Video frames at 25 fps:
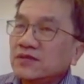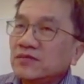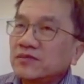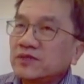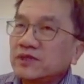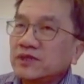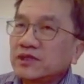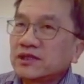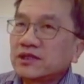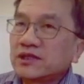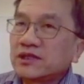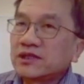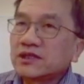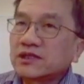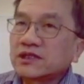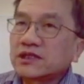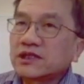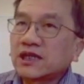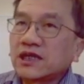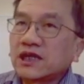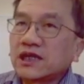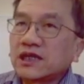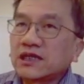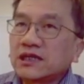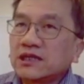because
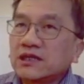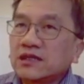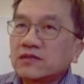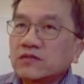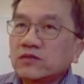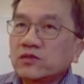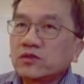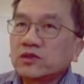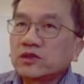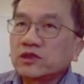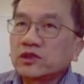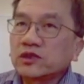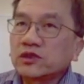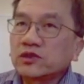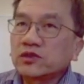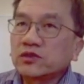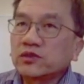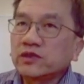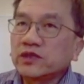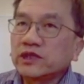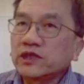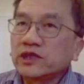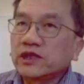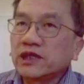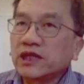I wasn't
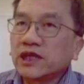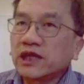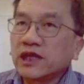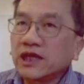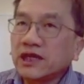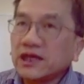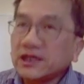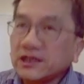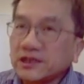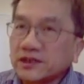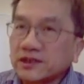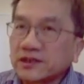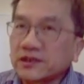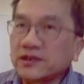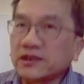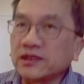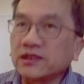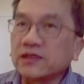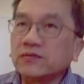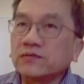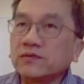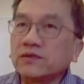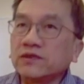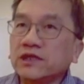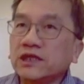doing
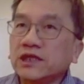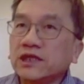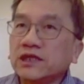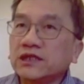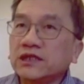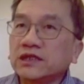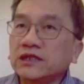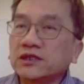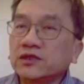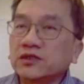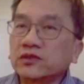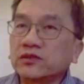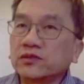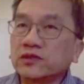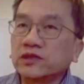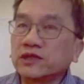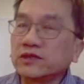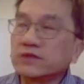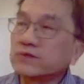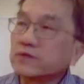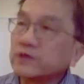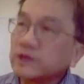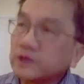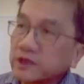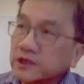anything related to
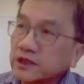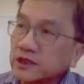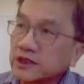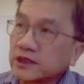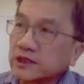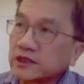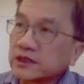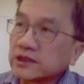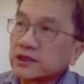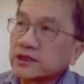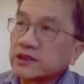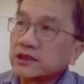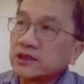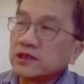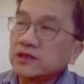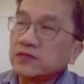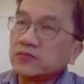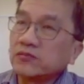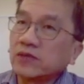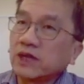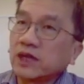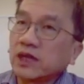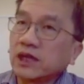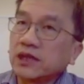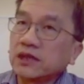linguistics
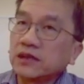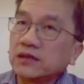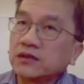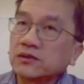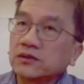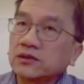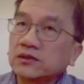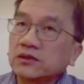in my